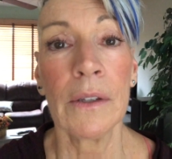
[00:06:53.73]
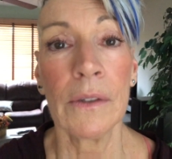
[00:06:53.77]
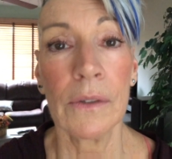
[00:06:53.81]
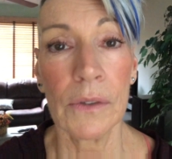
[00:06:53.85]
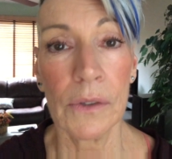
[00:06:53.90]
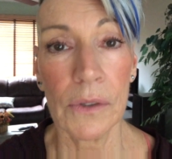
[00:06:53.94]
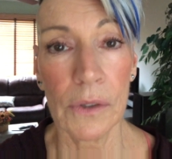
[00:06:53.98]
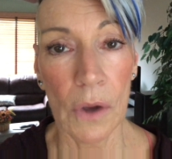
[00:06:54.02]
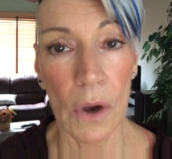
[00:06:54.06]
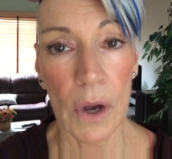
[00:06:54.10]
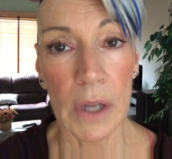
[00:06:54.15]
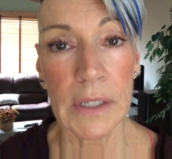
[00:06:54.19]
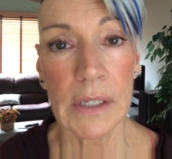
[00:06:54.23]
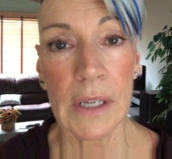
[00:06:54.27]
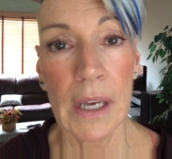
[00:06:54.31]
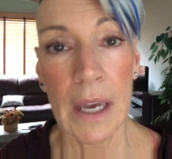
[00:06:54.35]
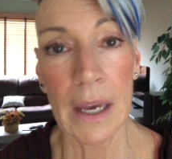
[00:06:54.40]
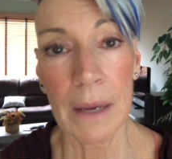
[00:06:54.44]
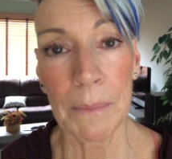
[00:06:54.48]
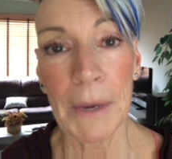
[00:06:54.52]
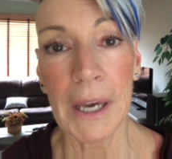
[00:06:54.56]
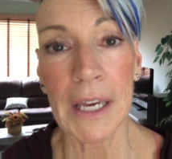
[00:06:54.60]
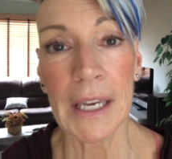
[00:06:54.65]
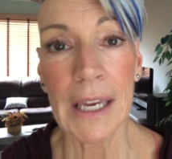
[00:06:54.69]

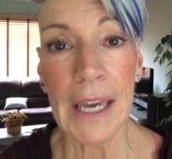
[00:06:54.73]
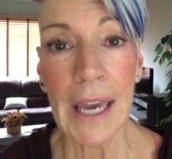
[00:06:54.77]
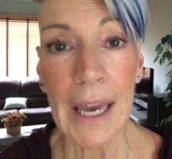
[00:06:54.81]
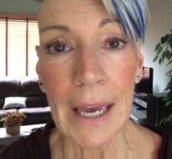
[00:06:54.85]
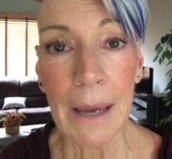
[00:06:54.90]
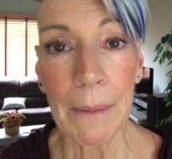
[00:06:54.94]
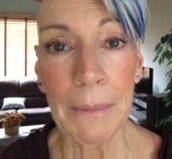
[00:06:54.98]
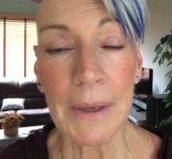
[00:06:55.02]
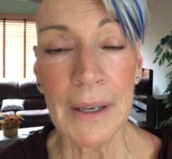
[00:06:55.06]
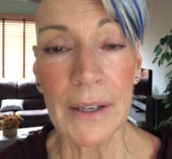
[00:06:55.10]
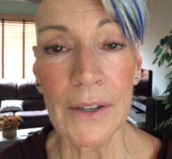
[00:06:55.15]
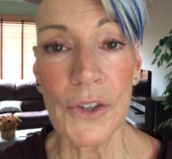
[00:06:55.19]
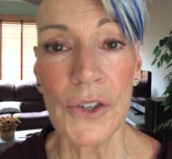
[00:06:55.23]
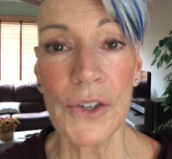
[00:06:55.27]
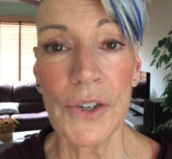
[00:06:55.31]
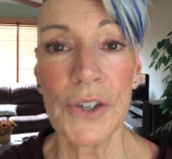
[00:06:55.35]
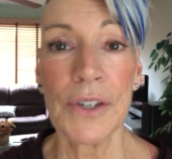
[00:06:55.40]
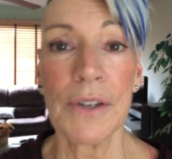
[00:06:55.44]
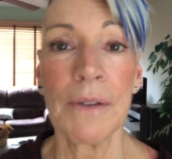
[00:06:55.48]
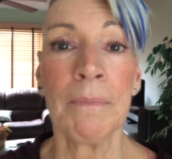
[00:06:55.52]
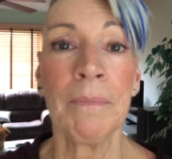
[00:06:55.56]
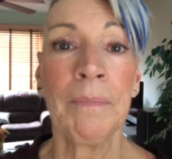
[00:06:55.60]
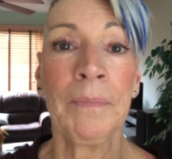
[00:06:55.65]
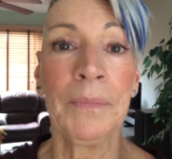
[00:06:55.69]
Saute my
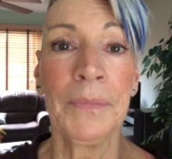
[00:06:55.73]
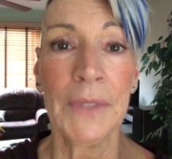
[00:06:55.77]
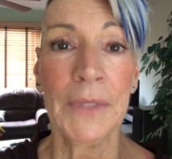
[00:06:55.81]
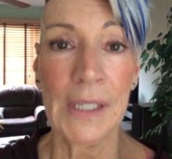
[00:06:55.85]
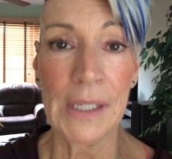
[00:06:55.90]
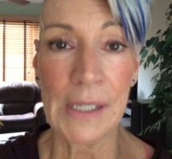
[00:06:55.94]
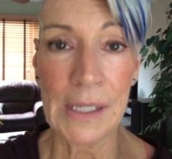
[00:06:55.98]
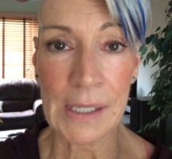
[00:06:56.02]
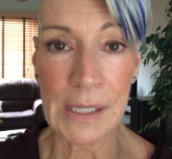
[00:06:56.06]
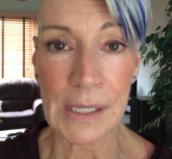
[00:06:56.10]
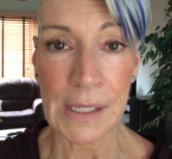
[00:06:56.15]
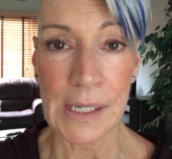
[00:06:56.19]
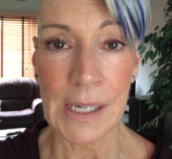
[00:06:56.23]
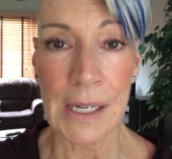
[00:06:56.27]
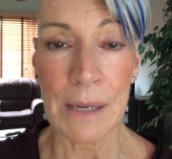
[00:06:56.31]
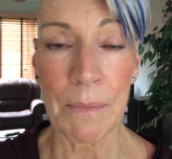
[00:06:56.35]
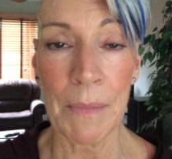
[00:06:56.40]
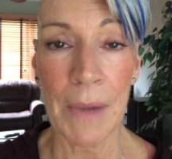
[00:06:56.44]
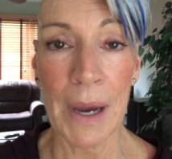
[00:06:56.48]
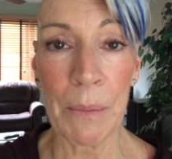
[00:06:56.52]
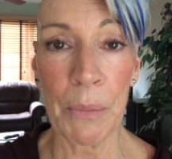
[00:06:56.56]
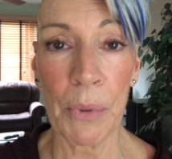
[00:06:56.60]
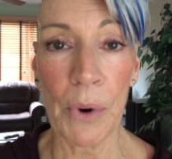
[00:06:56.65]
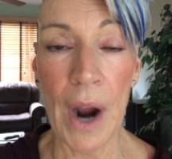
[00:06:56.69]
cabbage, steam
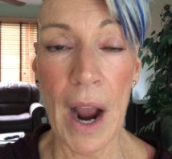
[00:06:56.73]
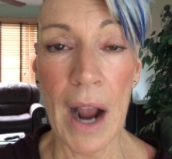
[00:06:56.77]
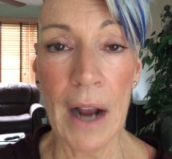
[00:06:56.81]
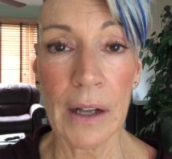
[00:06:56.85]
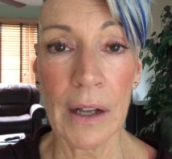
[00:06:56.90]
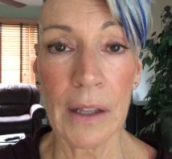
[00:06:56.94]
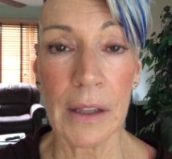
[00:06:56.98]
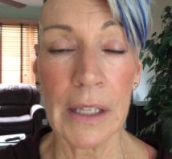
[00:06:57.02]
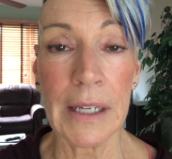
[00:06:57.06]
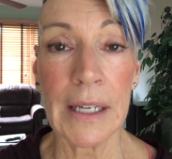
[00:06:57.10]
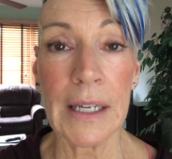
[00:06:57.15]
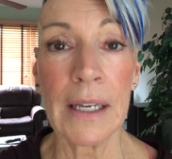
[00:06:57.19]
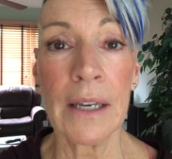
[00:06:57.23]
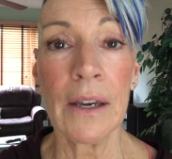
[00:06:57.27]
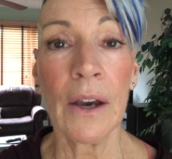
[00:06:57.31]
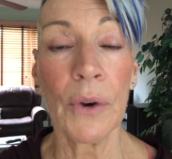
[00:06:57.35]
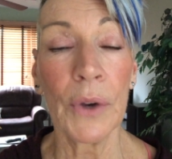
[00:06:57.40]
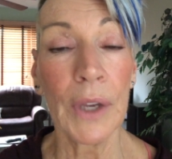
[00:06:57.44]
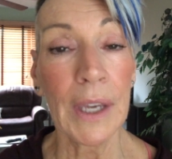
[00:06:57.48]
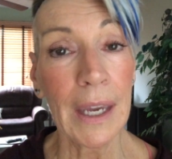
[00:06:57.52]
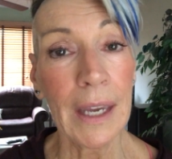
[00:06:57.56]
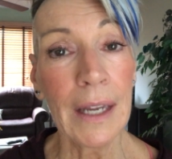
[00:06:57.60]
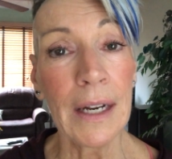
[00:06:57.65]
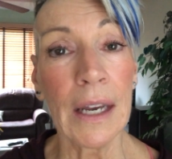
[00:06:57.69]
my broccoli.
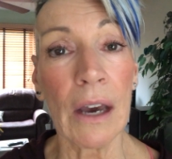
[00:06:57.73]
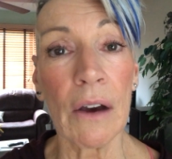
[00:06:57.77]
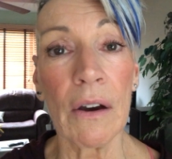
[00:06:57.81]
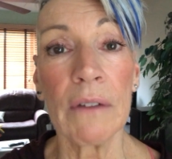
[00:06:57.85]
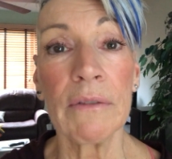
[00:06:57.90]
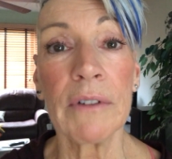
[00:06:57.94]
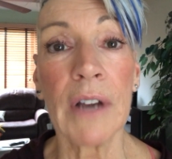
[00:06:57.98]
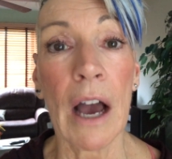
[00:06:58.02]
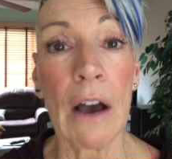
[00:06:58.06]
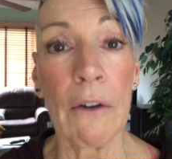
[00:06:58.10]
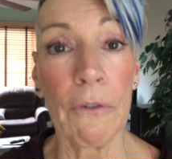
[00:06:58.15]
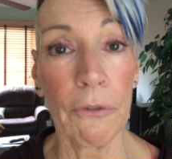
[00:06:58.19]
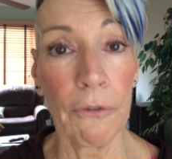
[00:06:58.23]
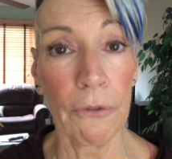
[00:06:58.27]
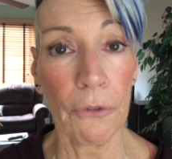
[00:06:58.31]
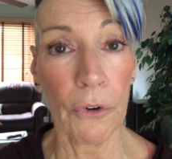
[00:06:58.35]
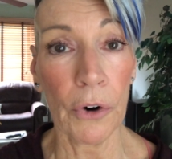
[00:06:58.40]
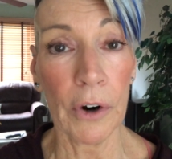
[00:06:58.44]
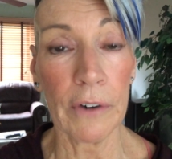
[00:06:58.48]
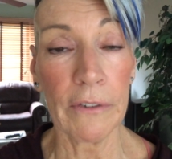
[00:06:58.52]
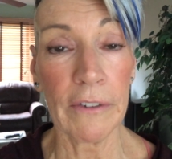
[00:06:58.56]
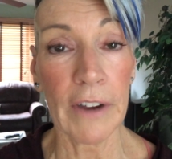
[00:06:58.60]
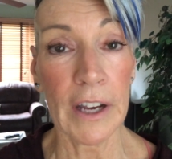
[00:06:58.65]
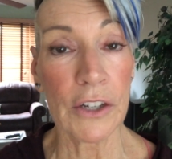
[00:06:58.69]
Okay, now I've got
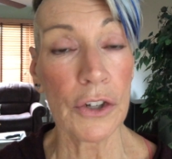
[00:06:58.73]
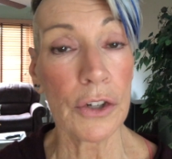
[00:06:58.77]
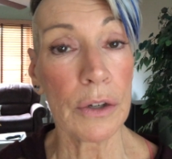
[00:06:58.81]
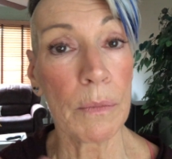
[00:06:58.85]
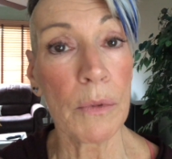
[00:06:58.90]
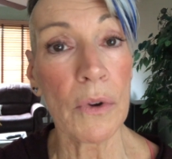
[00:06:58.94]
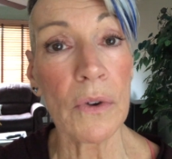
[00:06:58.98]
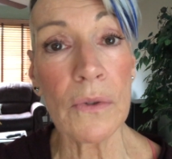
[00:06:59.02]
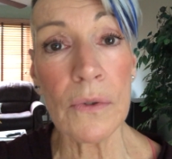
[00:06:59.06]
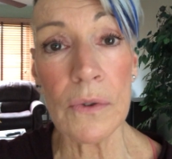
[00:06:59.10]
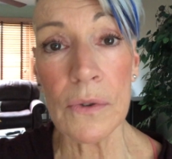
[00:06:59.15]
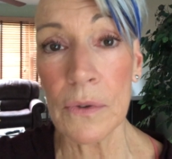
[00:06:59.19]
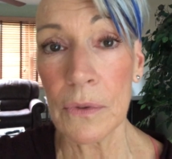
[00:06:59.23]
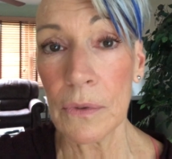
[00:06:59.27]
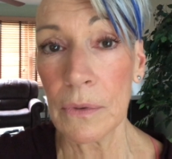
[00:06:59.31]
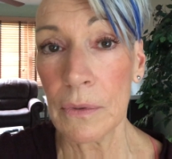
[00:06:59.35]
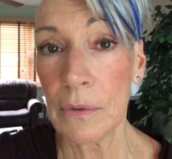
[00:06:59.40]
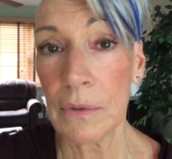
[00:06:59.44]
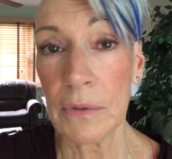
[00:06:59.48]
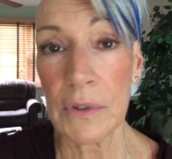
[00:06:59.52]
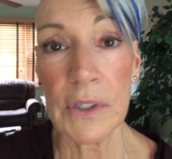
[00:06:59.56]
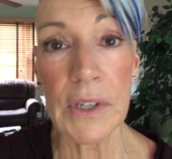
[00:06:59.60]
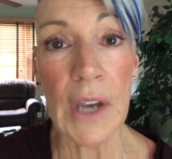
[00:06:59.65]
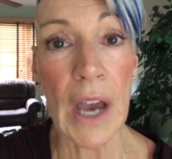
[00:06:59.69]
4 vegetables
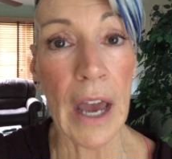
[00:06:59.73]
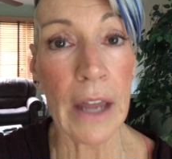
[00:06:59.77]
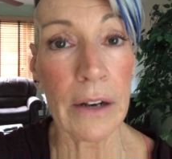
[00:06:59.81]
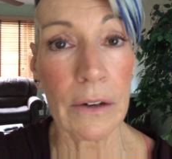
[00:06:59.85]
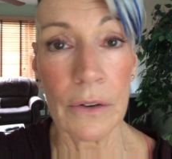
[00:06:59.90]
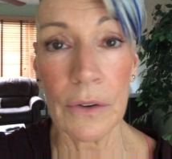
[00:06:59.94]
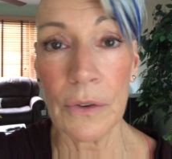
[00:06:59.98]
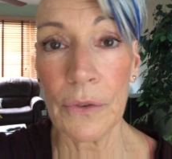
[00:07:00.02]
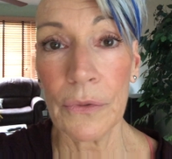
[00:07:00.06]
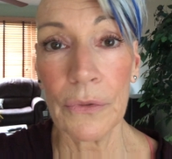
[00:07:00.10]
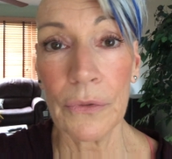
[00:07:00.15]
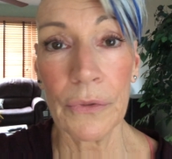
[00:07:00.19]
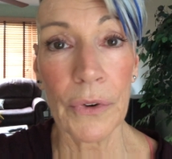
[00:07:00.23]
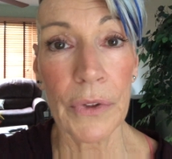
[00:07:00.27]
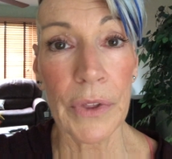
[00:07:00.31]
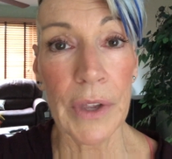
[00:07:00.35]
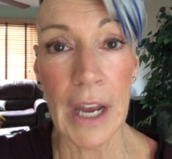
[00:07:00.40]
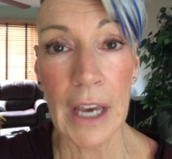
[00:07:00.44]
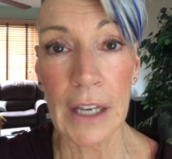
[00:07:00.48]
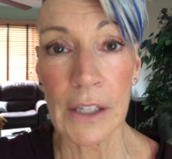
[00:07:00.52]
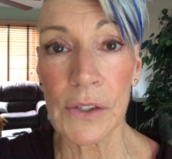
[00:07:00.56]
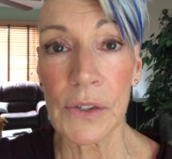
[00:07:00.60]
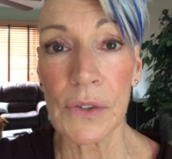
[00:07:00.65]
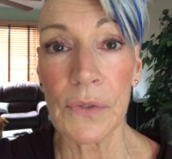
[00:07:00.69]
done for the
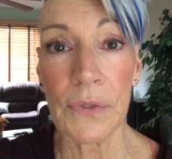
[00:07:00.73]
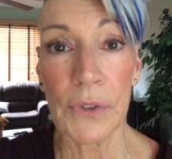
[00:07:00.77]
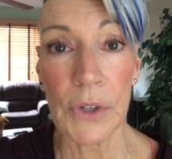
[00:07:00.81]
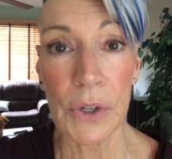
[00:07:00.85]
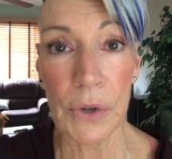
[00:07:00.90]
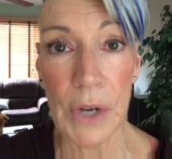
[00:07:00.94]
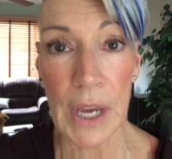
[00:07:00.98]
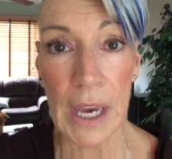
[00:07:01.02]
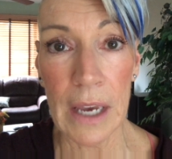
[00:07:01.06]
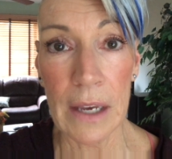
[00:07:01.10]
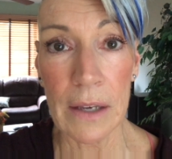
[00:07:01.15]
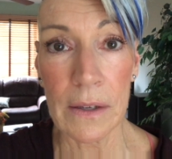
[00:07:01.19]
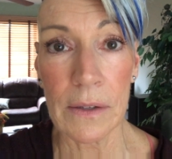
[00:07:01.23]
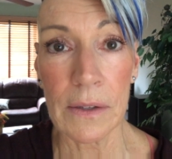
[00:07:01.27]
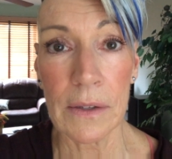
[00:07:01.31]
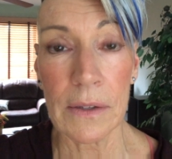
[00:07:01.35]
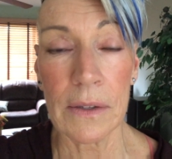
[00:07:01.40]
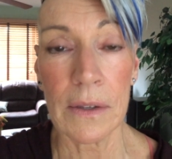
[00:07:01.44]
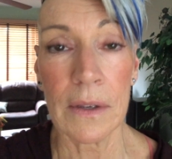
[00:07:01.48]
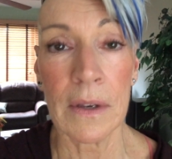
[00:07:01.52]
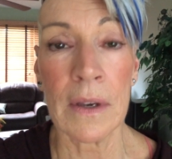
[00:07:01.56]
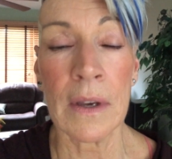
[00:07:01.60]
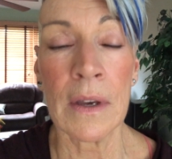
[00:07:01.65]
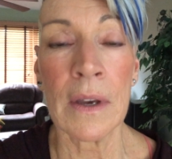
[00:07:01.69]
next few
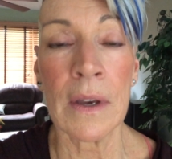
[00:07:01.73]
days.